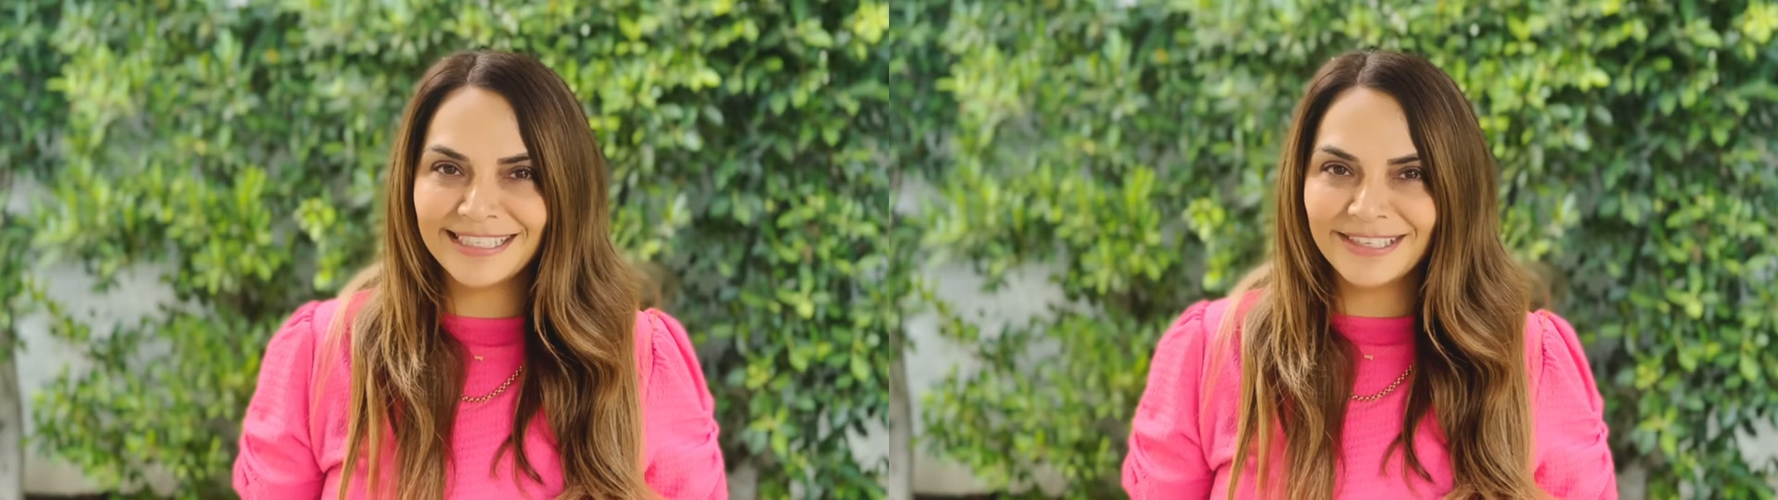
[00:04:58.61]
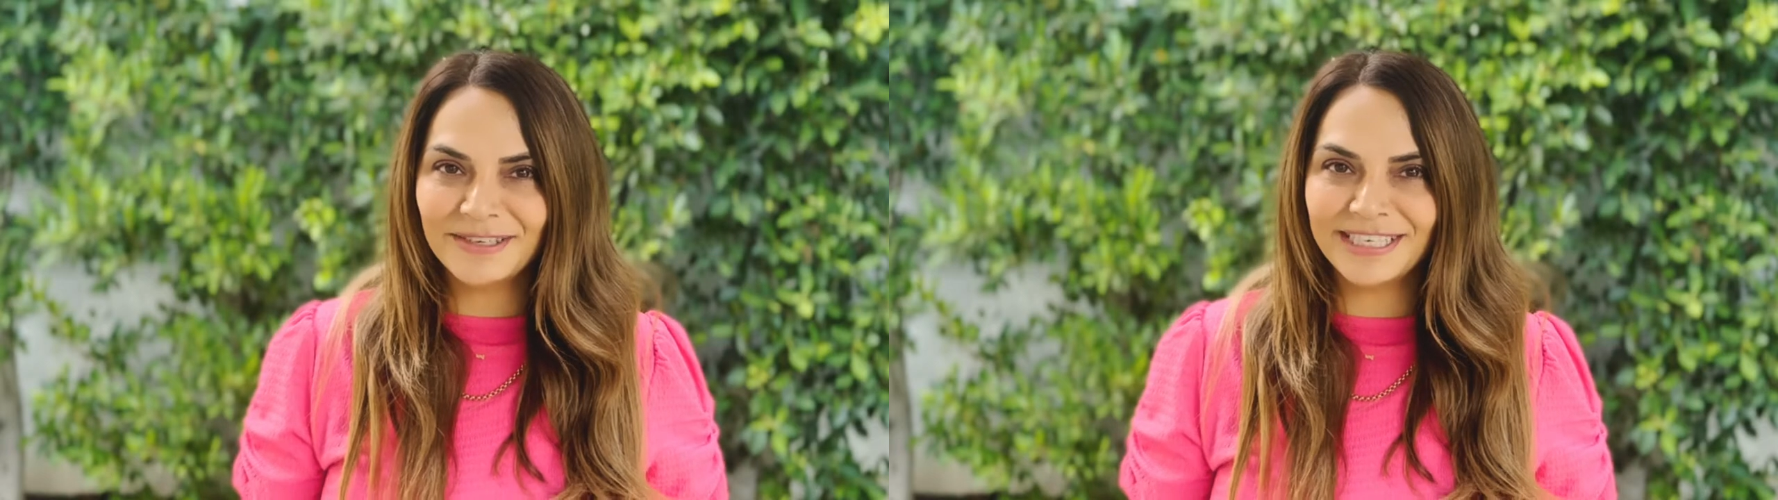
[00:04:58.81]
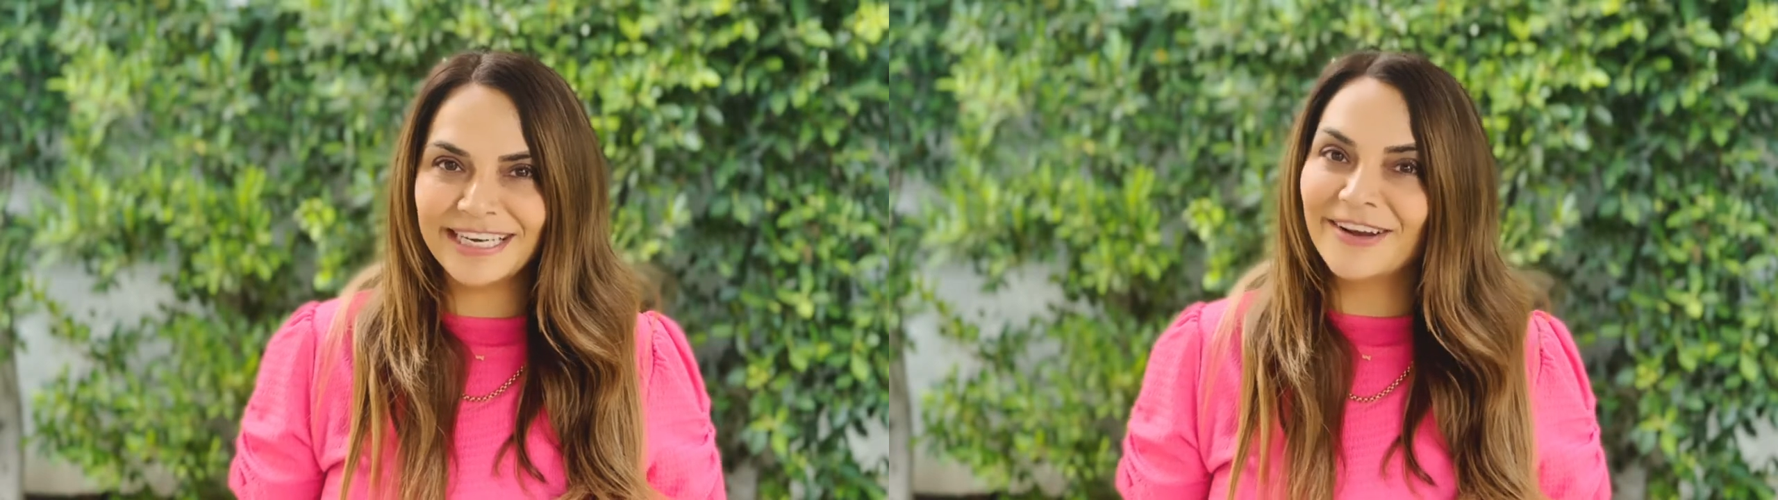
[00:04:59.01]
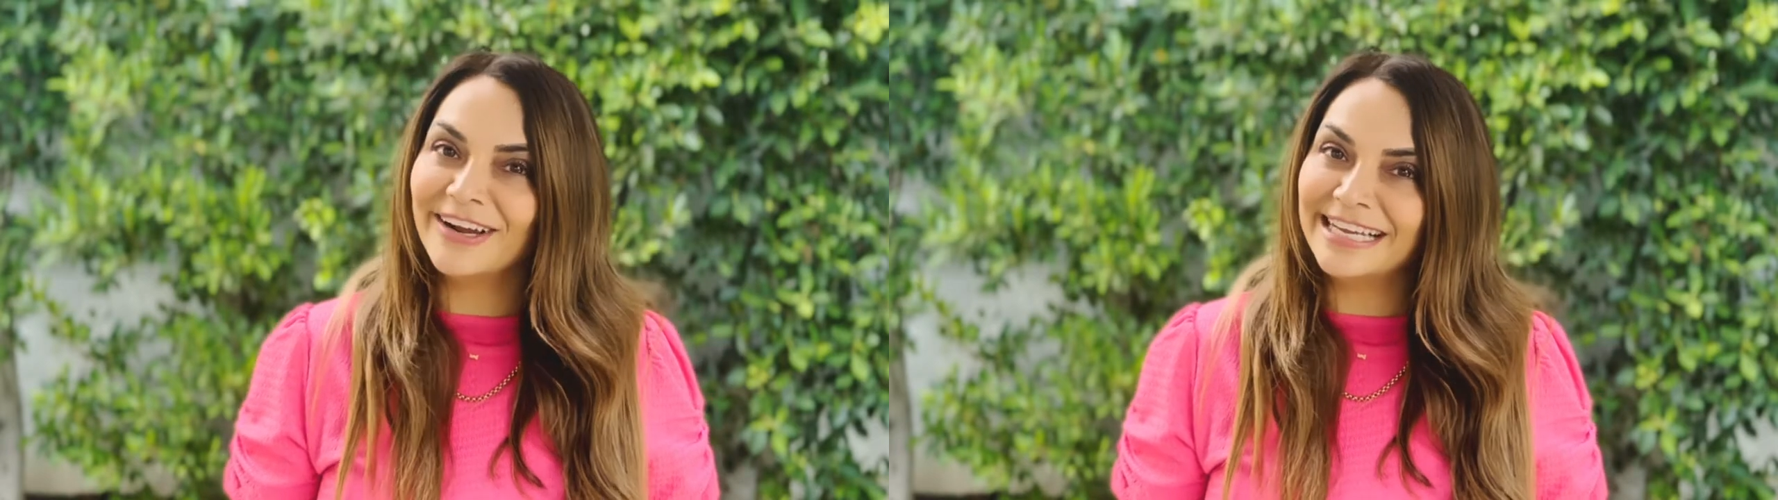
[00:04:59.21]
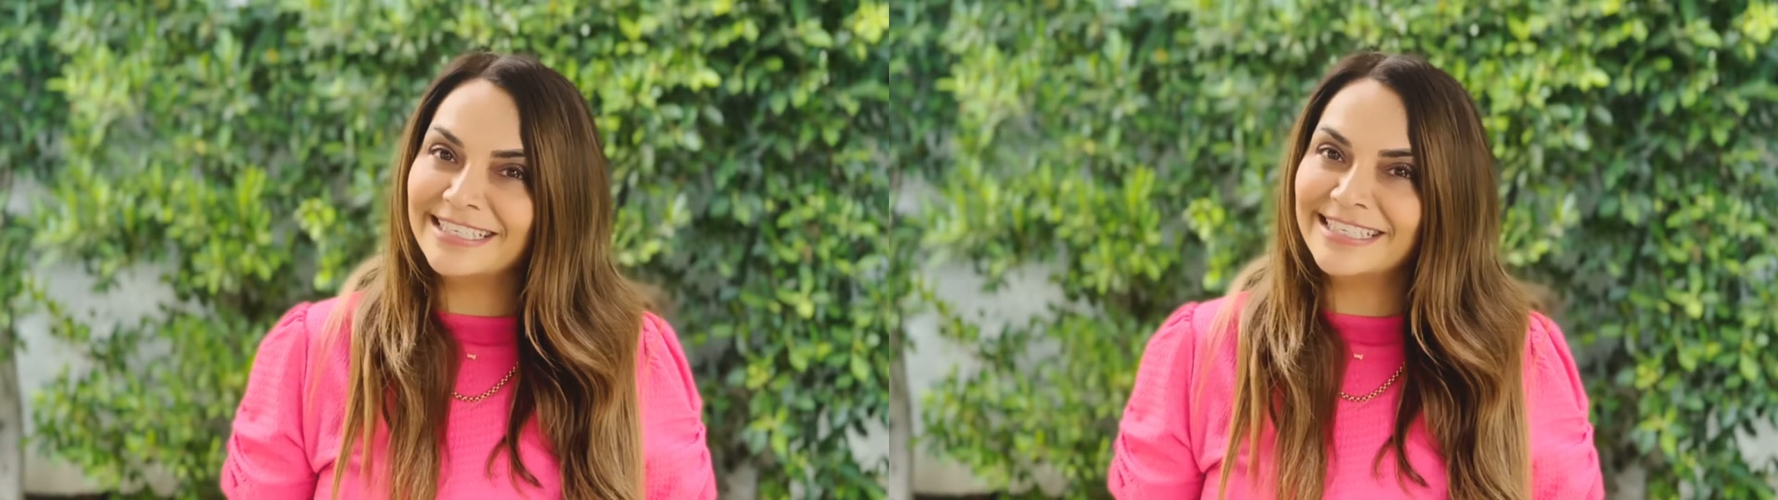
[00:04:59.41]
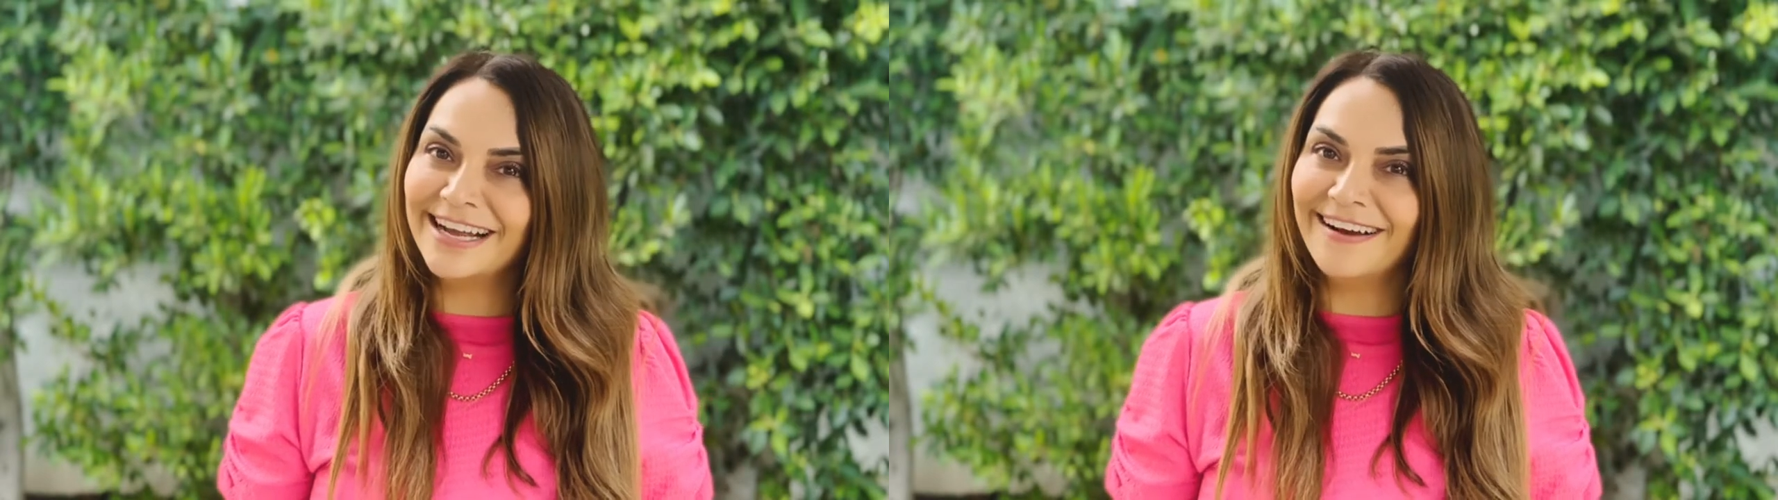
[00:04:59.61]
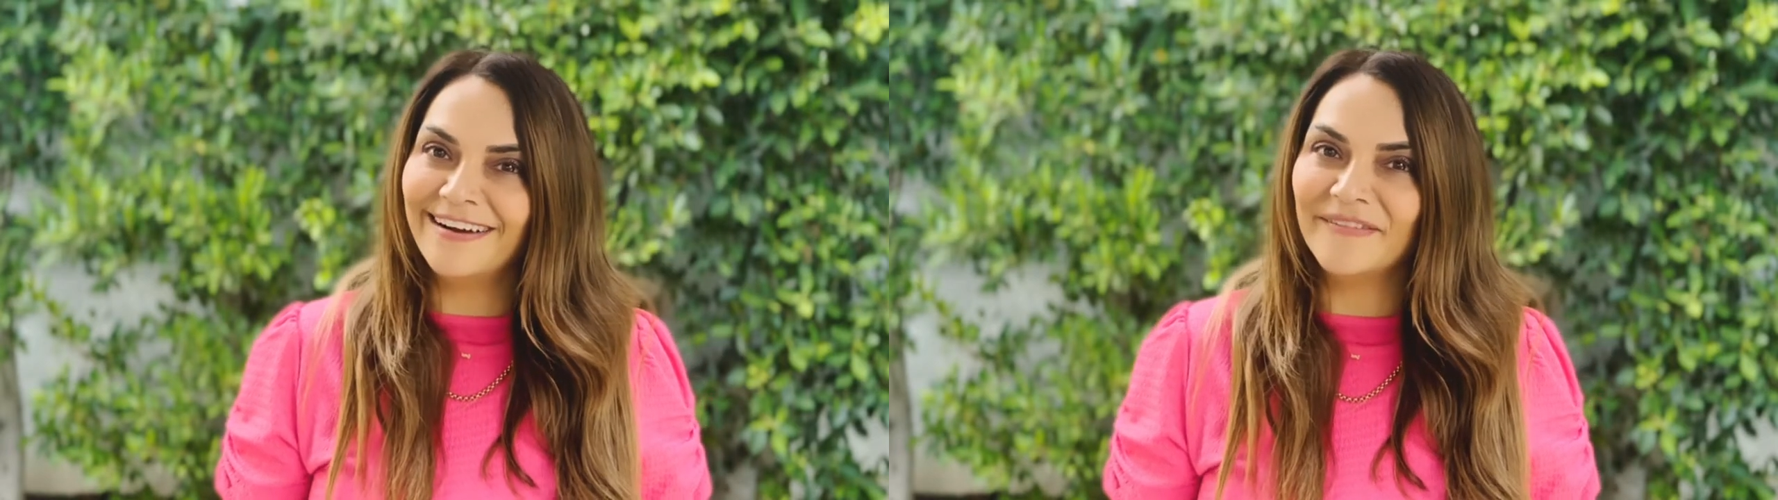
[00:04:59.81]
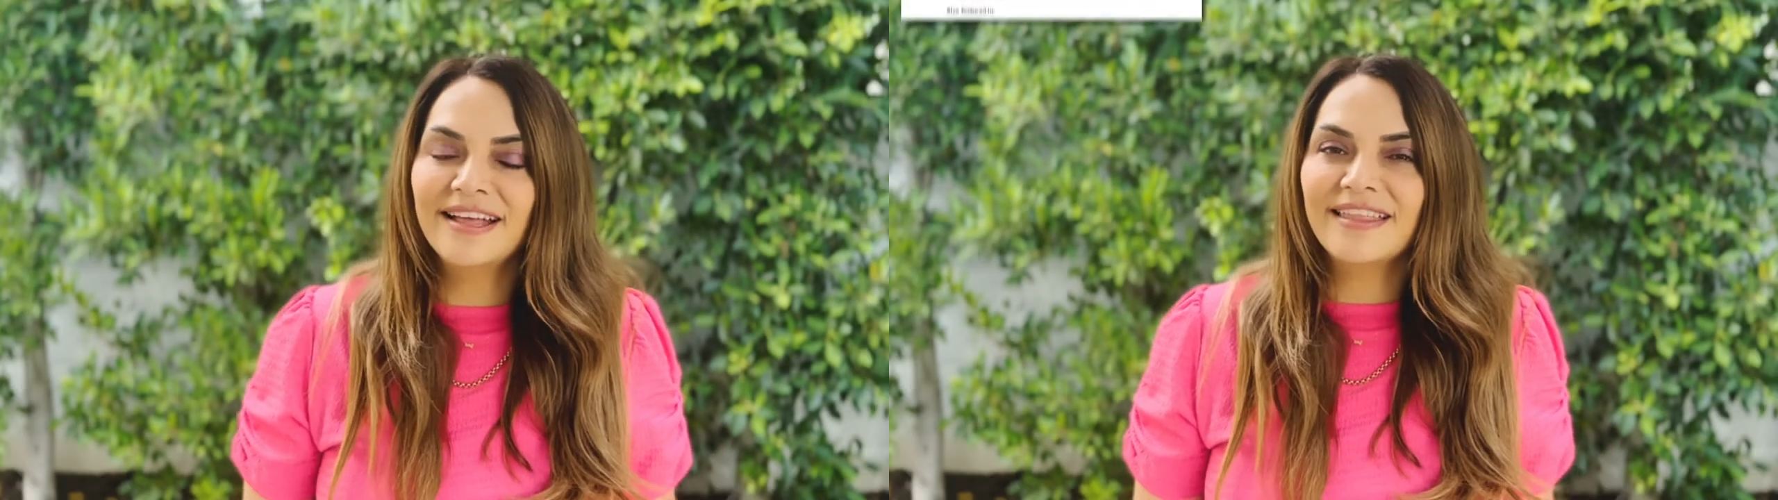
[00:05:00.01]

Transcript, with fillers: sushi got its start.